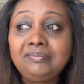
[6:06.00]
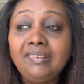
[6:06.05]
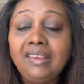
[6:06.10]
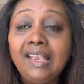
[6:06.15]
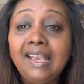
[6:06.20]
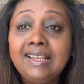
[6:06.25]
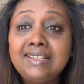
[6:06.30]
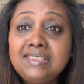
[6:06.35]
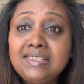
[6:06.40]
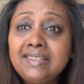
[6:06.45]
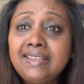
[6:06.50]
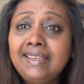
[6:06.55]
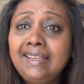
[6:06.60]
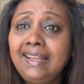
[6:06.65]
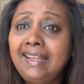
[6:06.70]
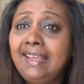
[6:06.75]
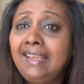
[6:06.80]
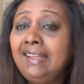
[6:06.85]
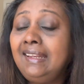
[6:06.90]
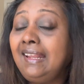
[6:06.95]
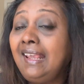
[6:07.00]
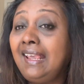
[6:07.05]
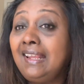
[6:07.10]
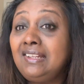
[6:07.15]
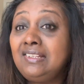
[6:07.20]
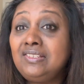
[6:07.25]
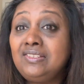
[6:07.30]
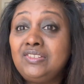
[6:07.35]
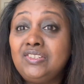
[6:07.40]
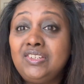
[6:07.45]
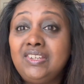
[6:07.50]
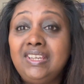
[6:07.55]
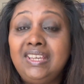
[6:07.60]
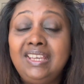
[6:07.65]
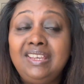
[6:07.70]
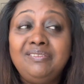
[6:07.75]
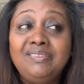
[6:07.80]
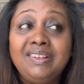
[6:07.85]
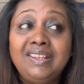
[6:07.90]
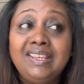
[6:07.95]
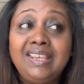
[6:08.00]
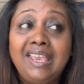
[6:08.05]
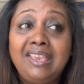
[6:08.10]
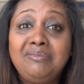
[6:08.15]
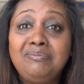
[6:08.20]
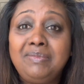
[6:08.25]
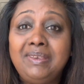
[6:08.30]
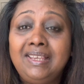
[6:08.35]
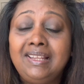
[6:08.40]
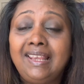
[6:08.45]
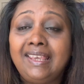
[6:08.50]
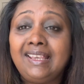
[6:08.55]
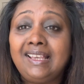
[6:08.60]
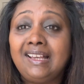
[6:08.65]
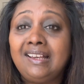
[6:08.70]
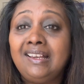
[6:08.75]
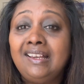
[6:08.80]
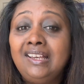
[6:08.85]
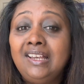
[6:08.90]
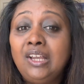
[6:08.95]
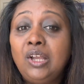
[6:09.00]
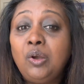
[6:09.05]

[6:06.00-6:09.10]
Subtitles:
I took it in, and she even gave me like a